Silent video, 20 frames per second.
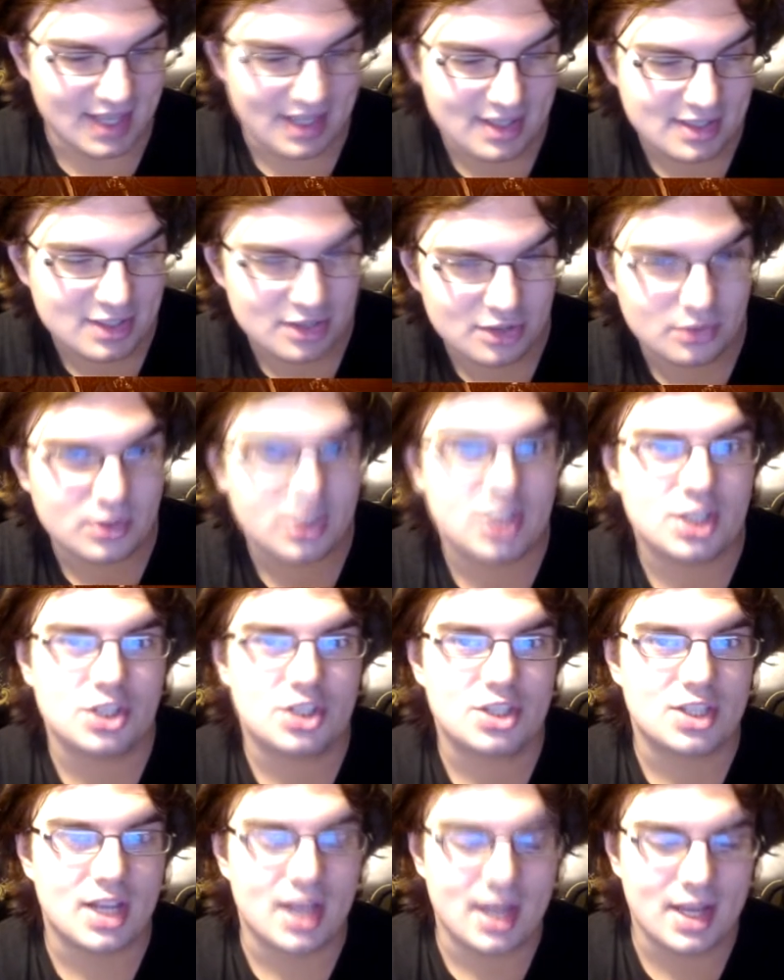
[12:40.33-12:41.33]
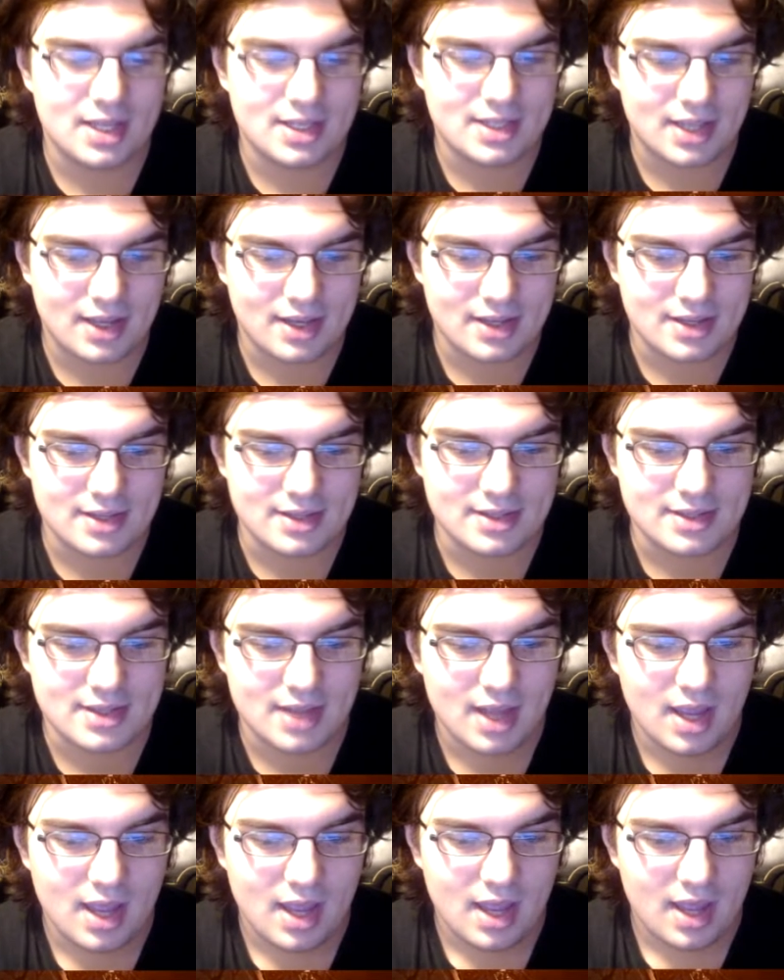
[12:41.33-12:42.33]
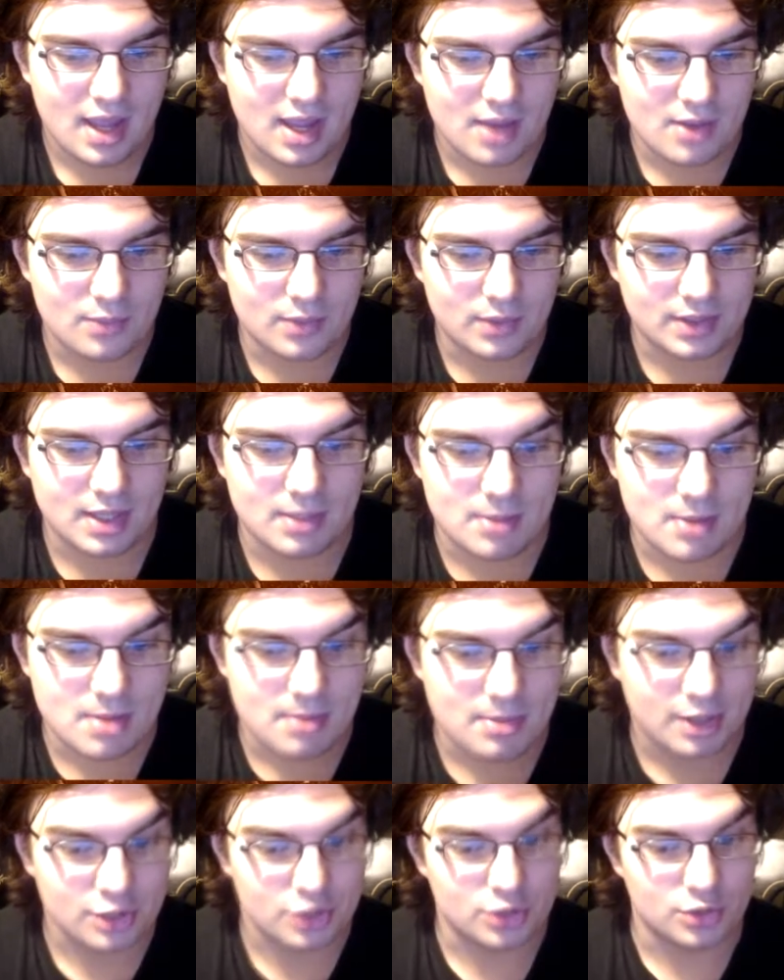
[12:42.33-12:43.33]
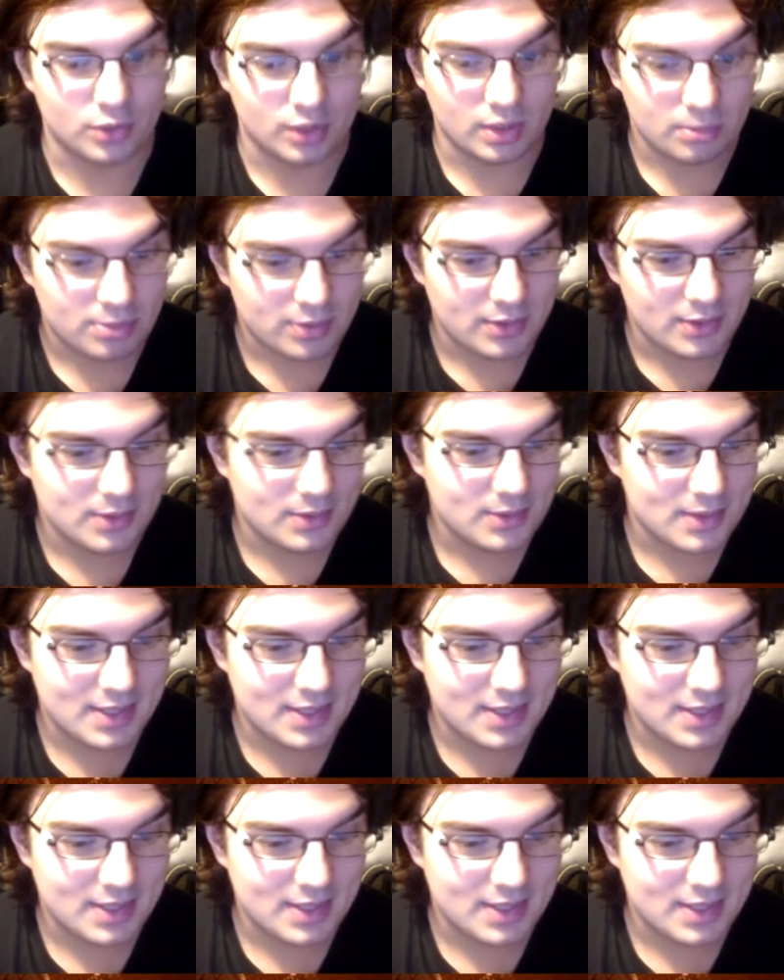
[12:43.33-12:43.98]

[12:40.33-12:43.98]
the ricochet does, and what they mean by joy puke.